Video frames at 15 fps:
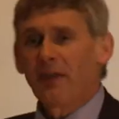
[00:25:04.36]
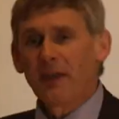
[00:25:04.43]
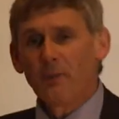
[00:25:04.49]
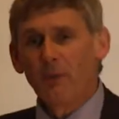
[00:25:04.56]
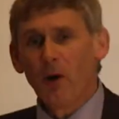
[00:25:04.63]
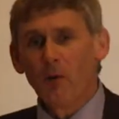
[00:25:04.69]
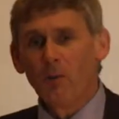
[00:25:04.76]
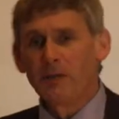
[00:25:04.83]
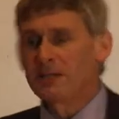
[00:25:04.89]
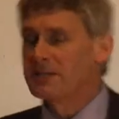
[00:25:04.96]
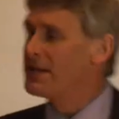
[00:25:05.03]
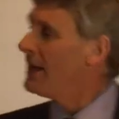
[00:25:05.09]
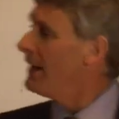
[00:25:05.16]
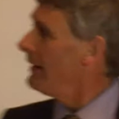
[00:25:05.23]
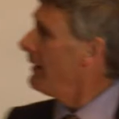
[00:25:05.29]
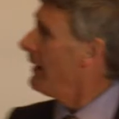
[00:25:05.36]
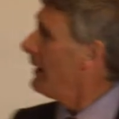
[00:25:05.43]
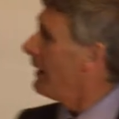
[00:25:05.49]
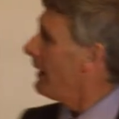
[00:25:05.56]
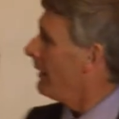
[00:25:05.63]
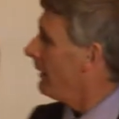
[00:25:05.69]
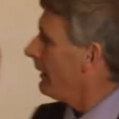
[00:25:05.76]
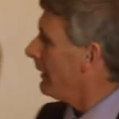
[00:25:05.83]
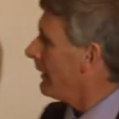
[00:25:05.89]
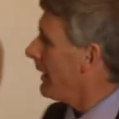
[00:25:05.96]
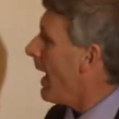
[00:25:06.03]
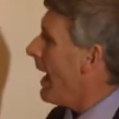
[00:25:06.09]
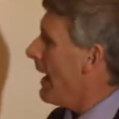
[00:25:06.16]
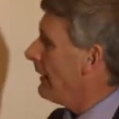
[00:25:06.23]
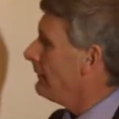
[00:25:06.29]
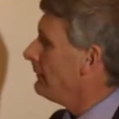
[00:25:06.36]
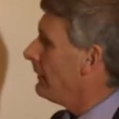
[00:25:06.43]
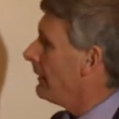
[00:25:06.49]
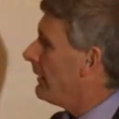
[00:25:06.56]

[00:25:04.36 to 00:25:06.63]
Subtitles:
think what we're seeing here, again,